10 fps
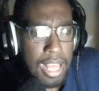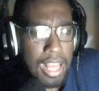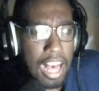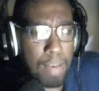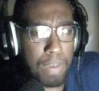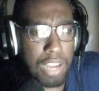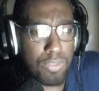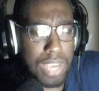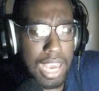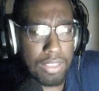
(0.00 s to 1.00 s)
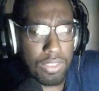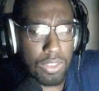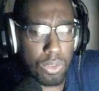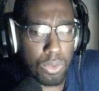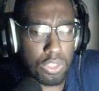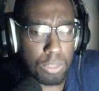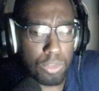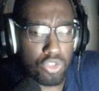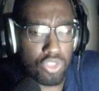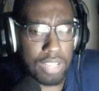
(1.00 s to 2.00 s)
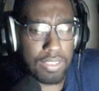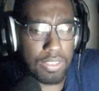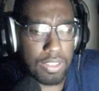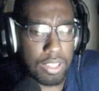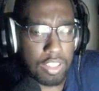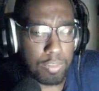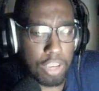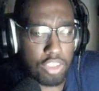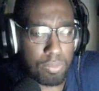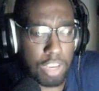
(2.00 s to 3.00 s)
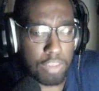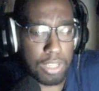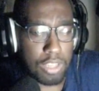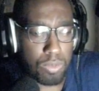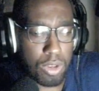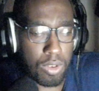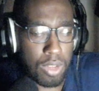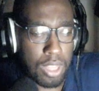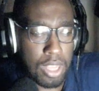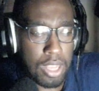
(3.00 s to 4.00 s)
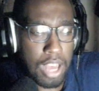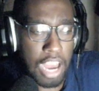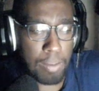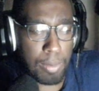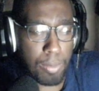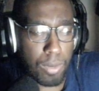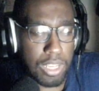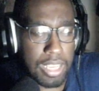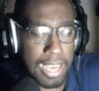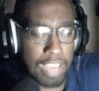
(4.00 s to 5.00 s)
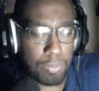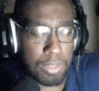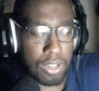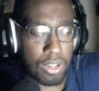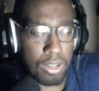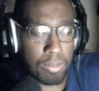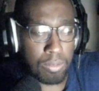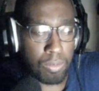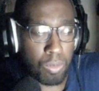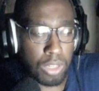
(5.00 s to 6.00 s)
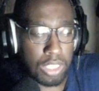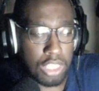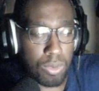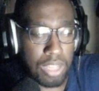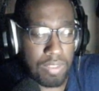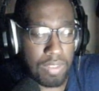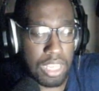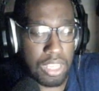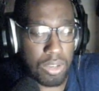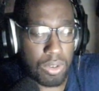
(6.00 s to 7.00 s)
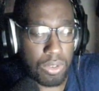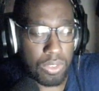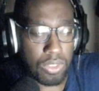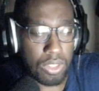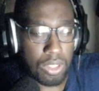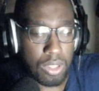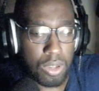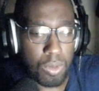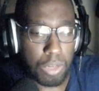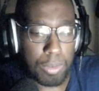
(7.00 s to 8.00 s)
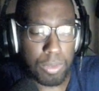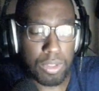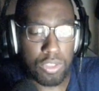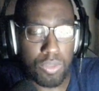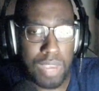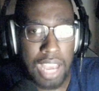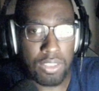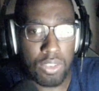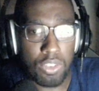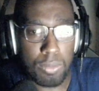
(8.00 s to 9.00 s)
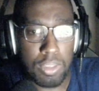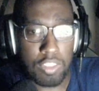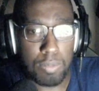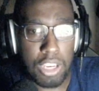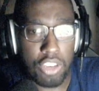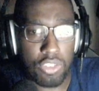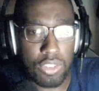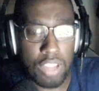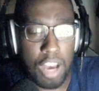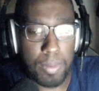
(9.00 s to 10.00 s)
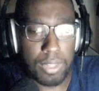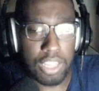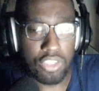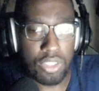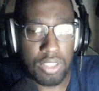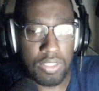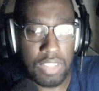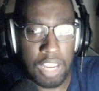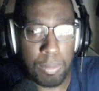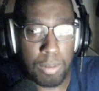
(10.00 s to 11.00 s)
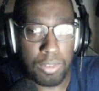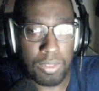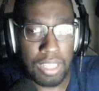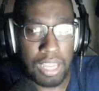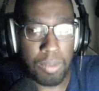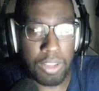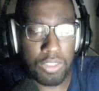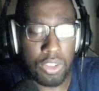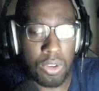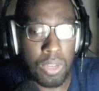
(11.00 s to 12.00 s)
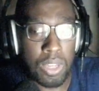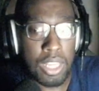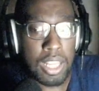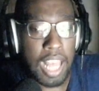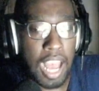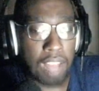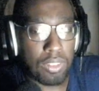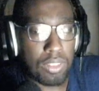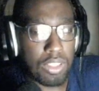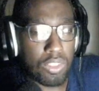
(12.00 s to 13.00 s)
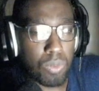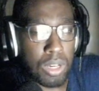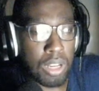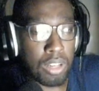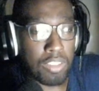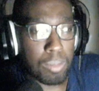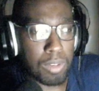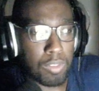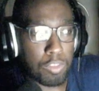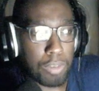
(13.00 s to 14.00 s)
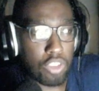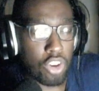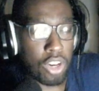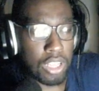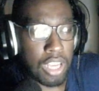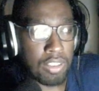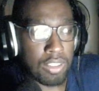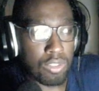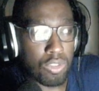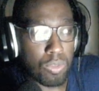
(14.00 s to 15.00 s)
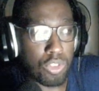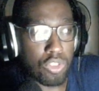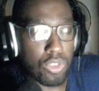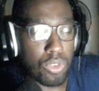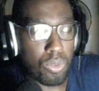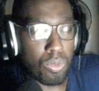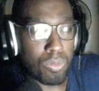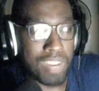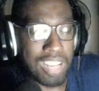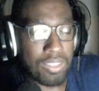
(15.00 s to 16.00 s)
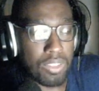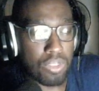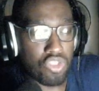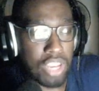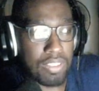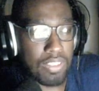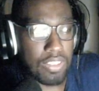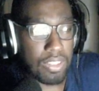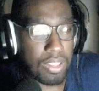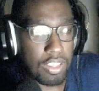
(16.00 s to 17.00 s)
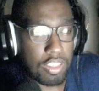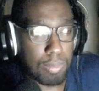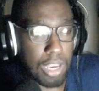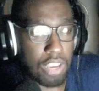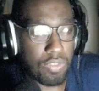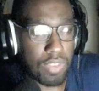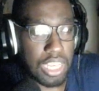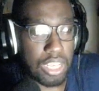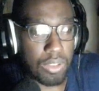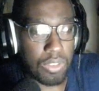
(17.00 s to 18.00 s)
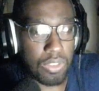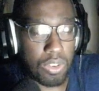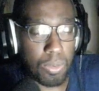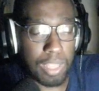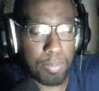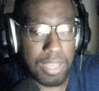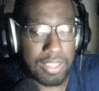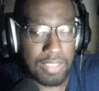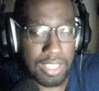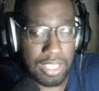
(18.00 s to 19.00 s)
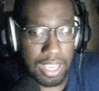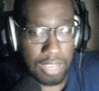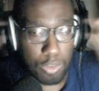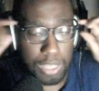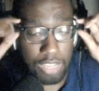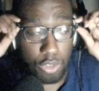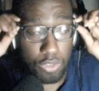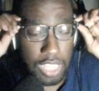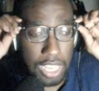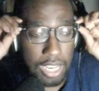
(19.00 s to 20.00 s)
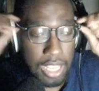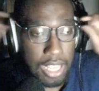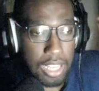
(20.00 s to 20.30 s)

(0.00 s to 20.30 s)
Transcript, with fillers: I might react to some of Jet's Smash match because, well, I remember when he asked me on one of the Q and A videos, would I be willing to react to some of his Smash compilations, and I promised him that I would. So after this one, I'm going to take a break from Smash Archives and switch to reacting to Jet's Smash videos. So with that being said guys, hope you guys understand.